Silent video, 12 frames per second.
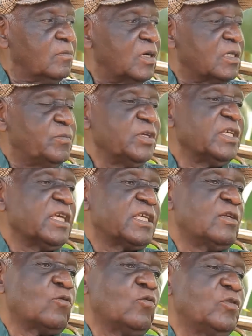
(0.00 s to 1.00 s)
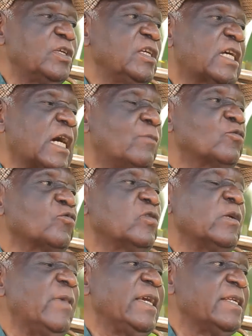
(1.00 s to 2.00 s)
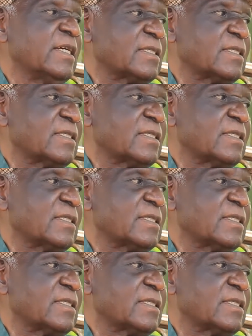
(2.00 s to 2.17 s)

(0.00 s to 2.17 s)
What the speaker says: But being a king, could he come to remind